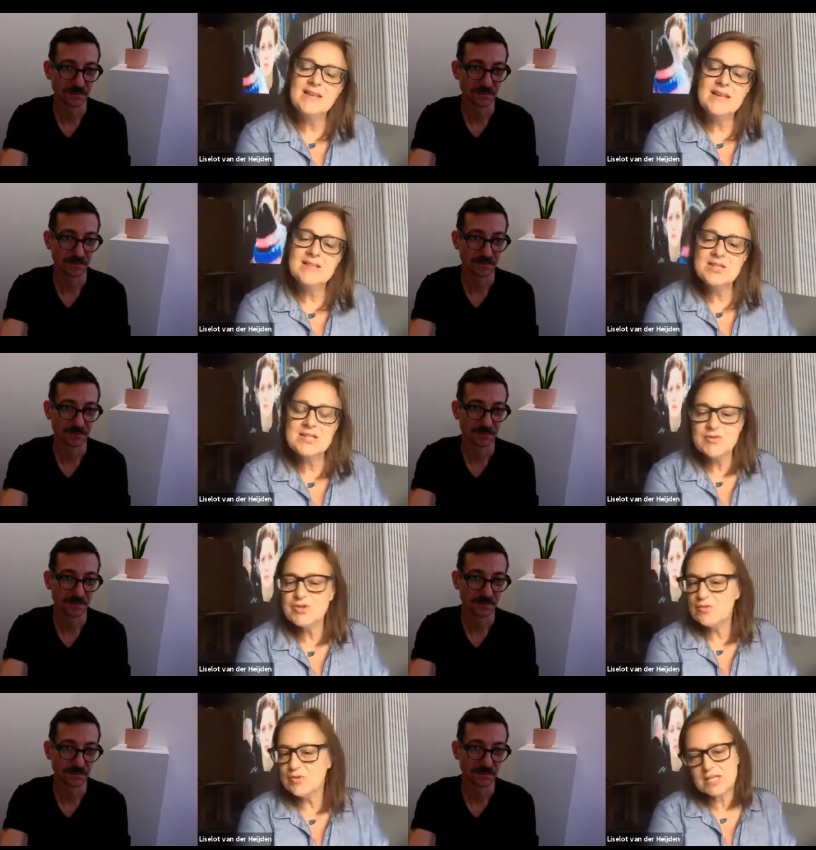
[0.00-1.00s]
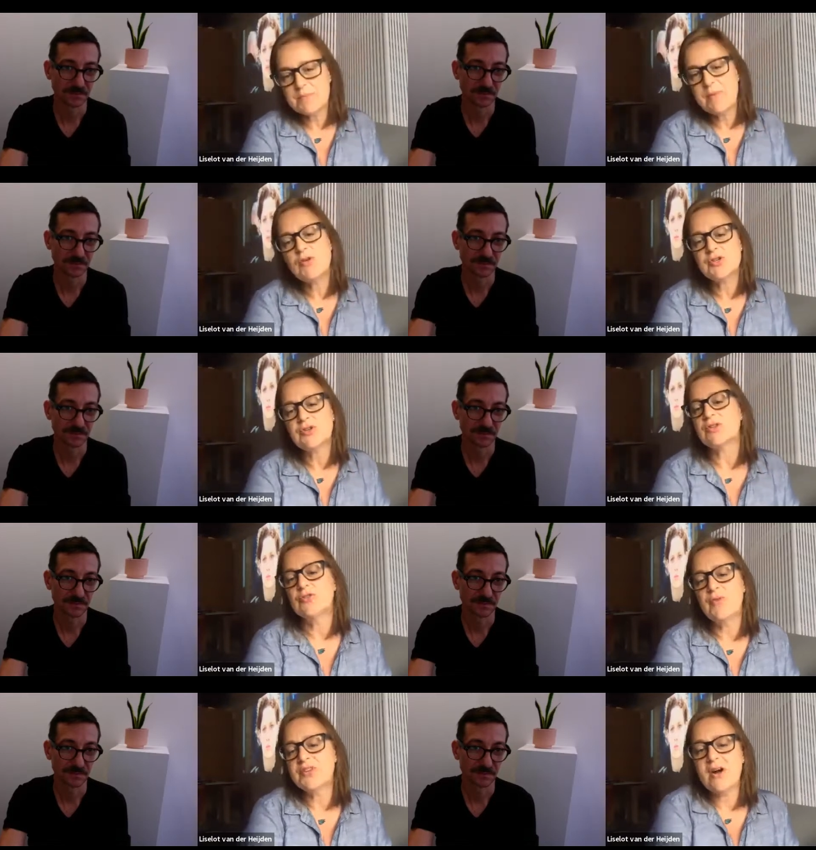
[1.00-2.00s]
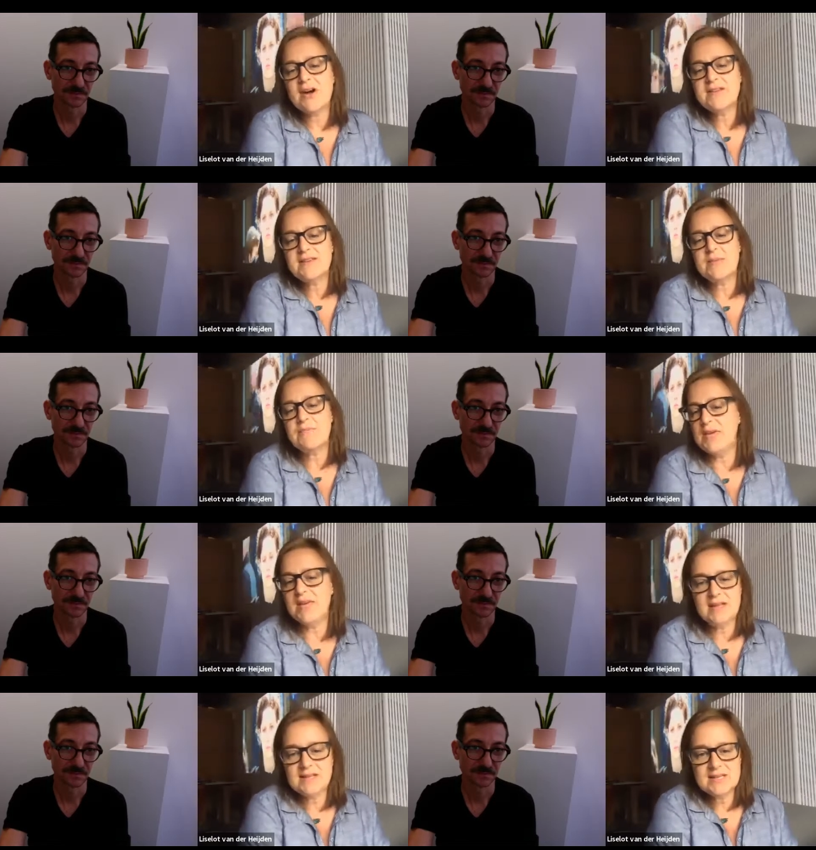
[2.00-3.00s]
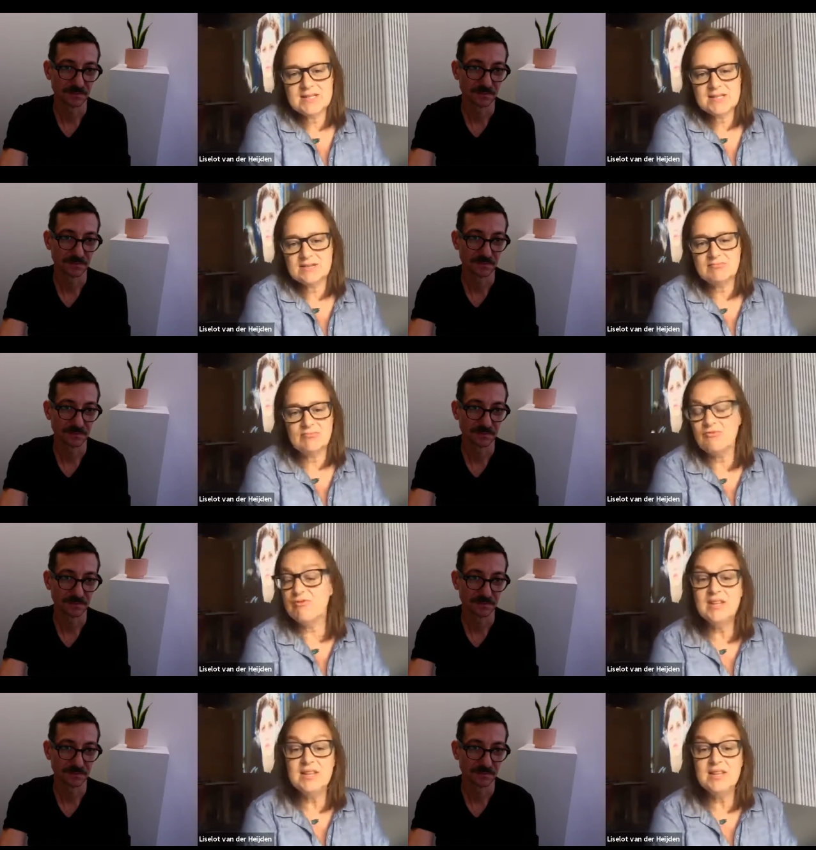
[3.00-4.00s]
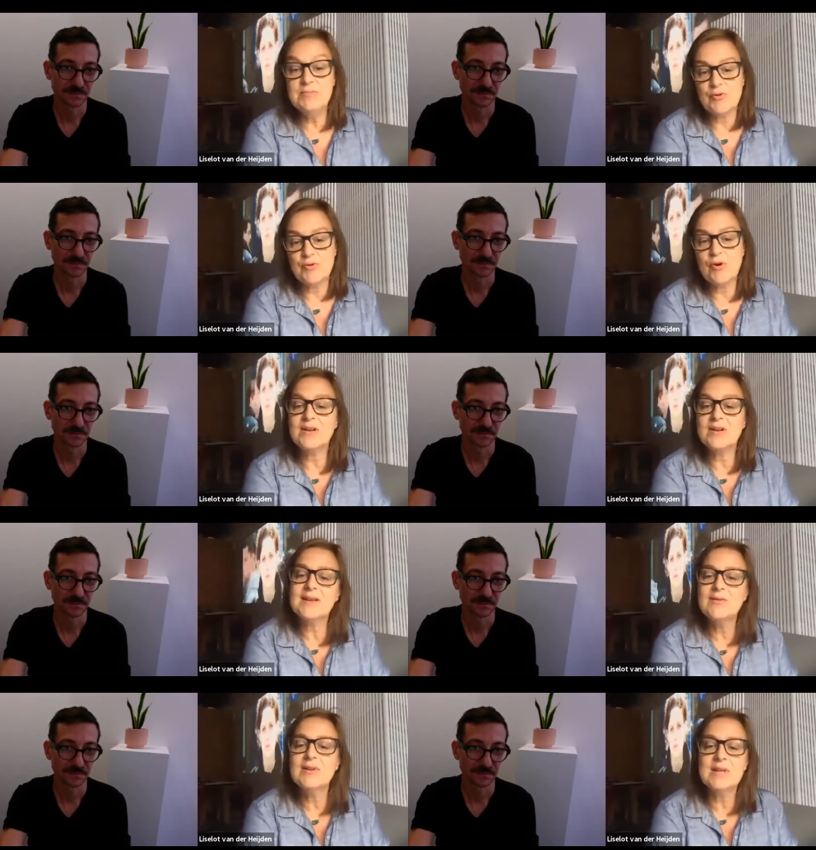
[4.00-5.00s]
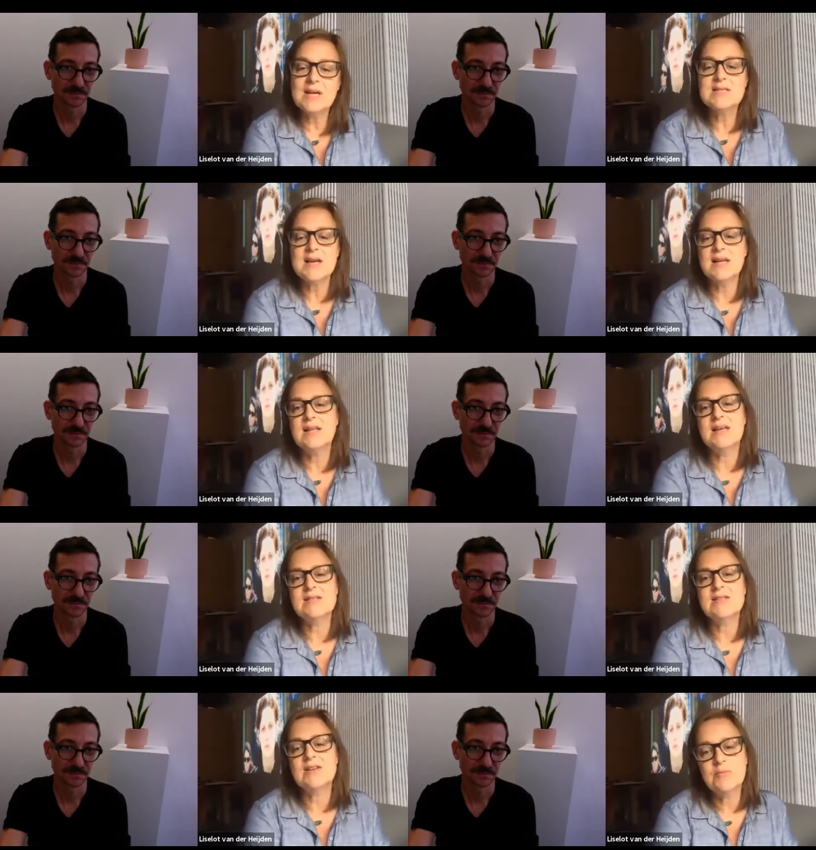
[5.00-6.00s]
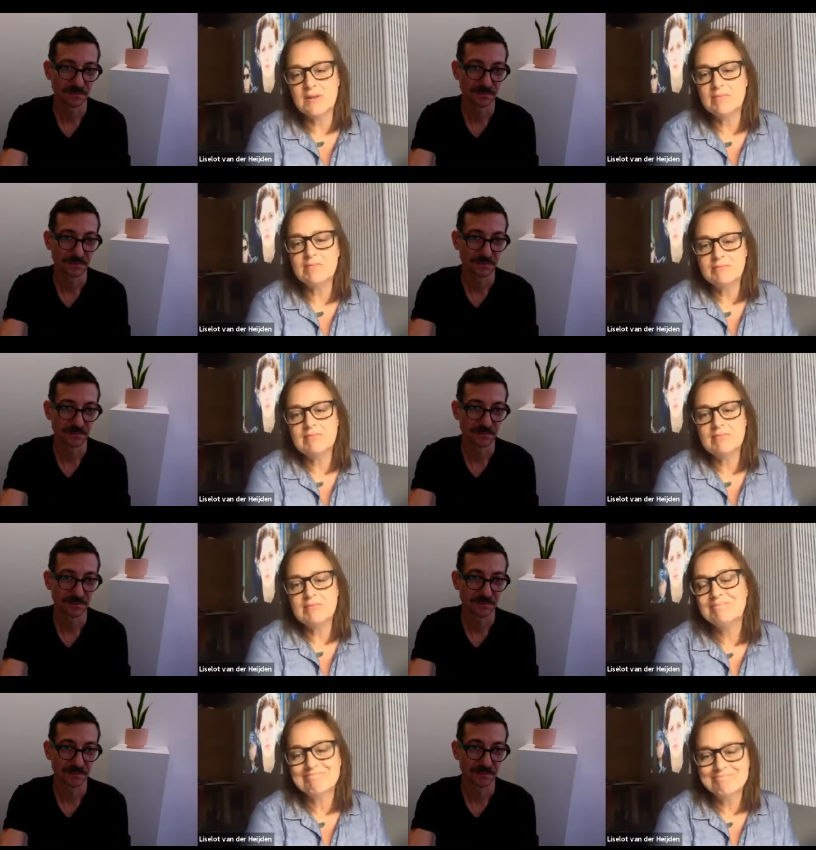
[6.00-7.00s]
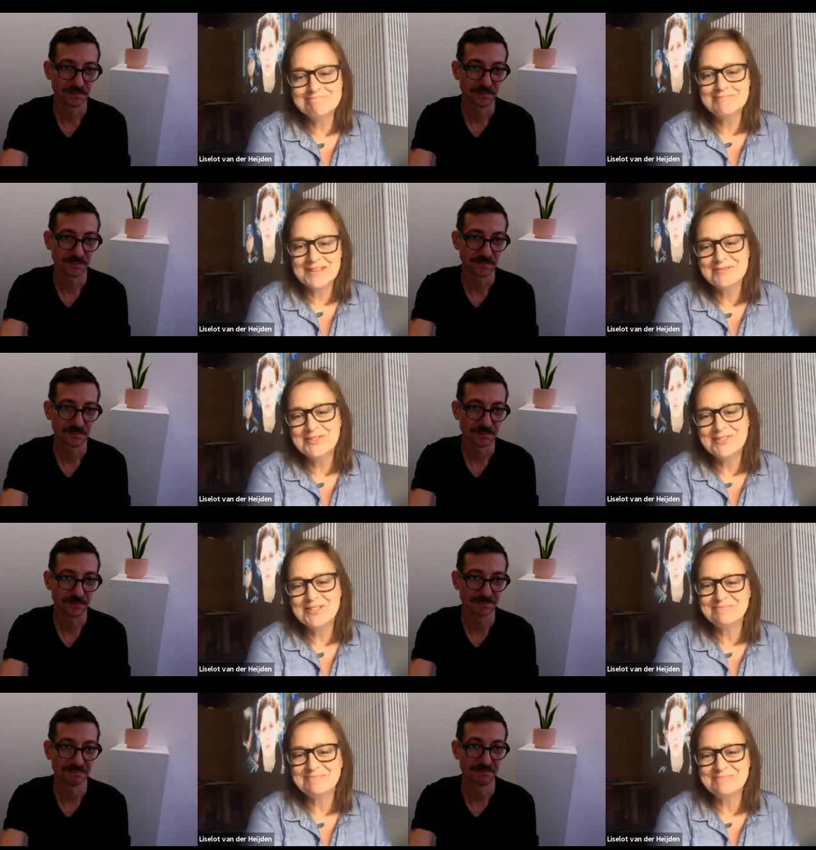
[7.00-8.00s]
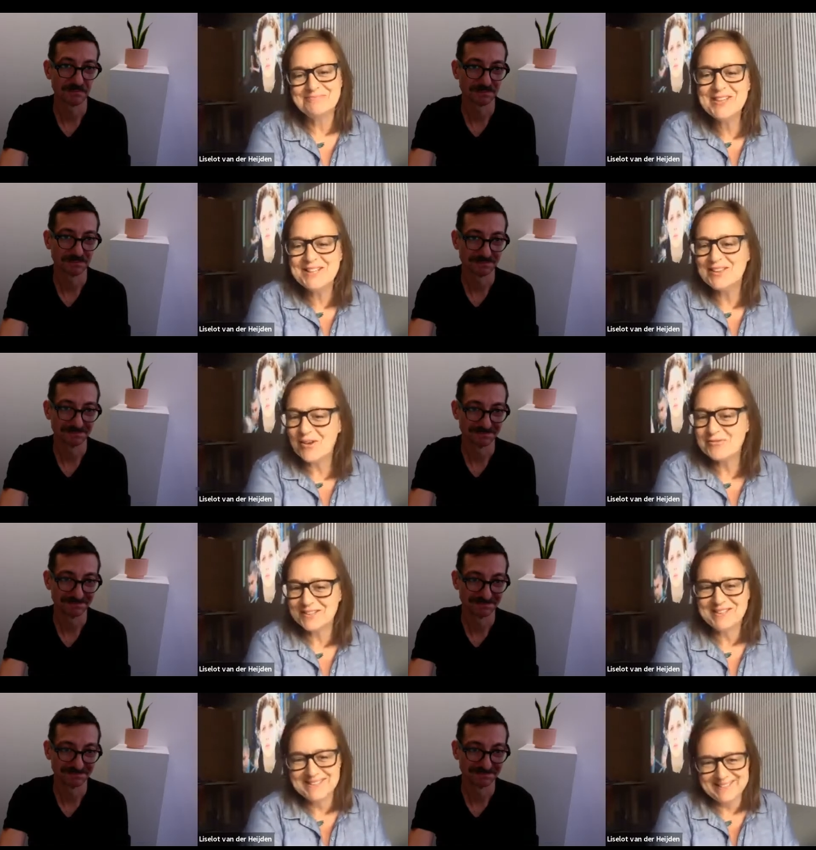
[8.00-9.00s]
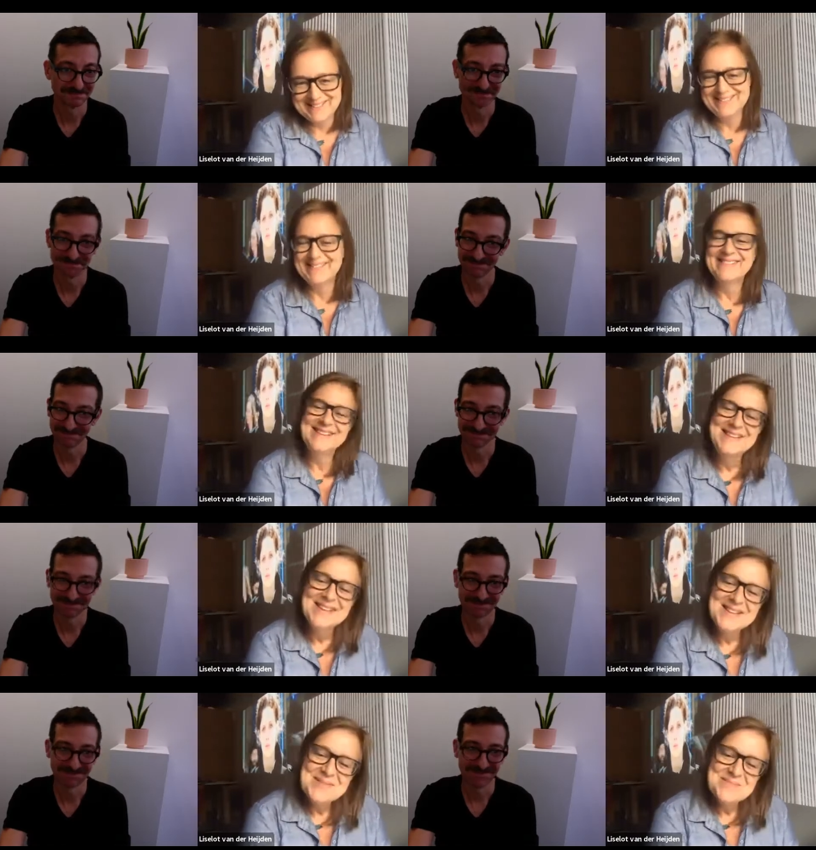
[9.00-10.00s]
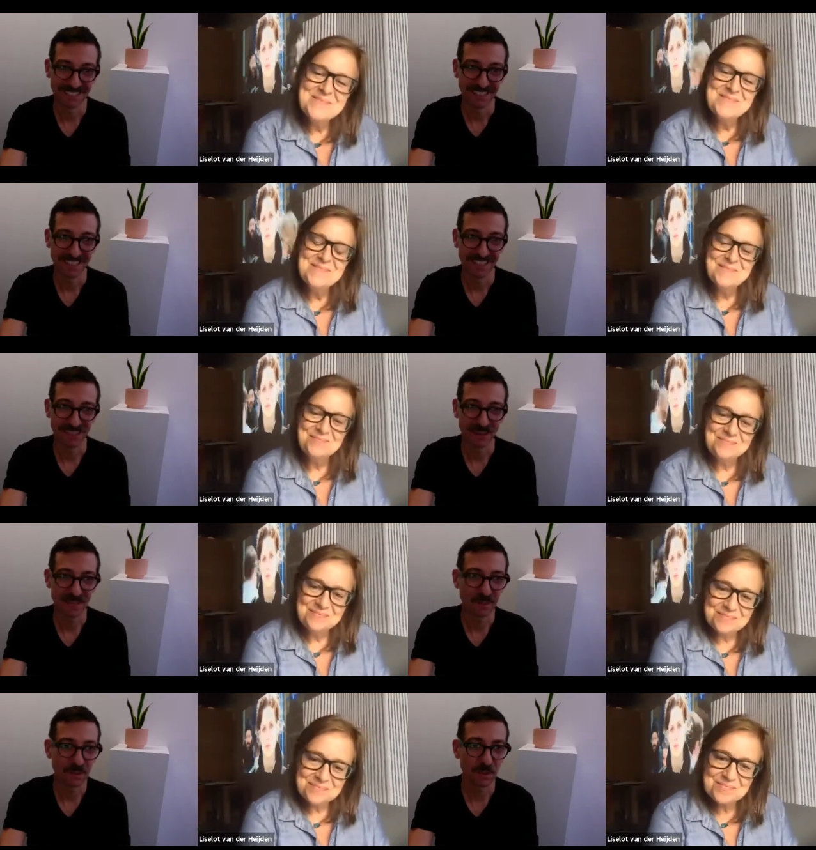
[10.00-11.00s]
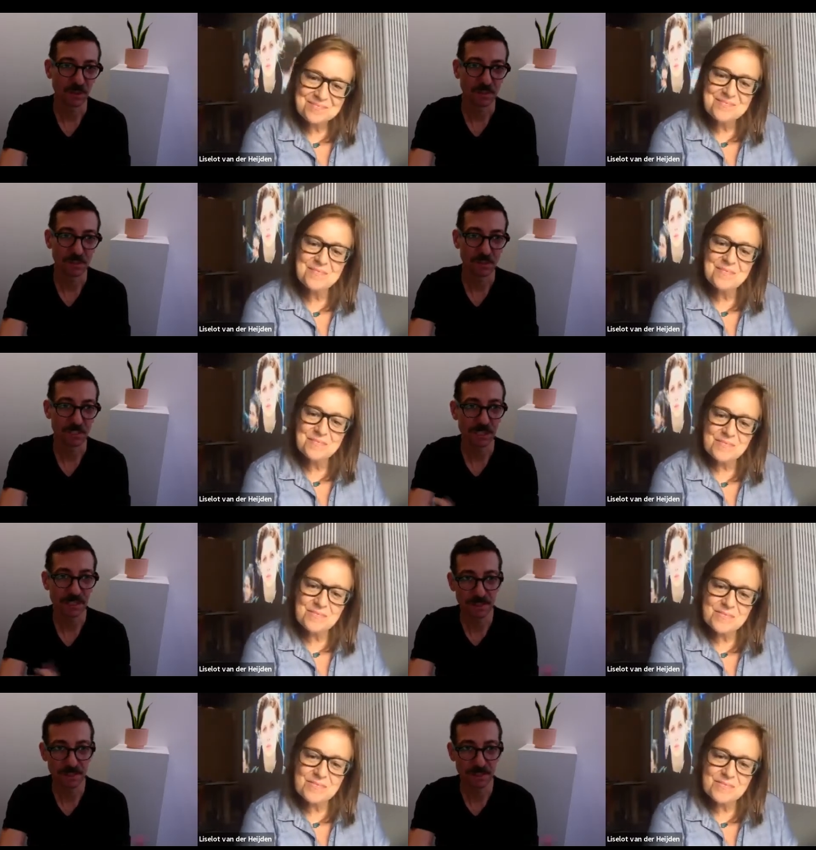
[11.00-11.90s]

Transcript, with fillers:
Speaker 1: that it just gives you an exposure to what art can be that is really broad and really exciting. So I've been, I really, really loved it. Great. Well, so
Speaker 2: tell us